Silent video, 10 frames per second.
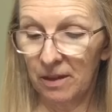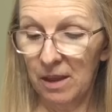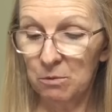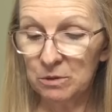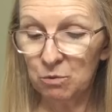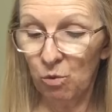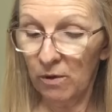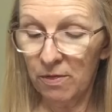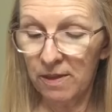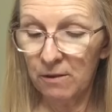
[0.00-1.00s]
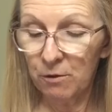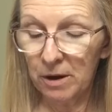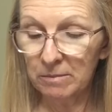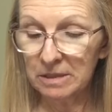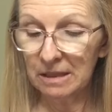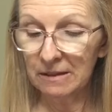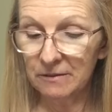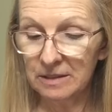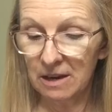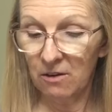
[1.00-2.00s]
It was one thing for him to
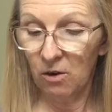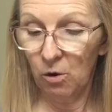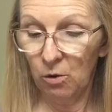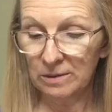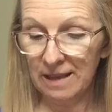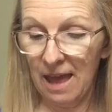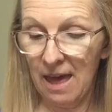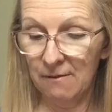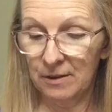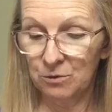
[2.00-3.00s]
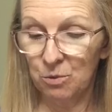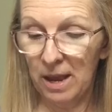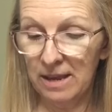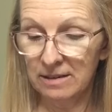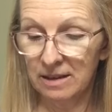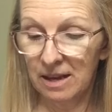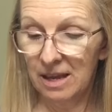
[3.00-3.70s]
lift Zero, who was half his weight.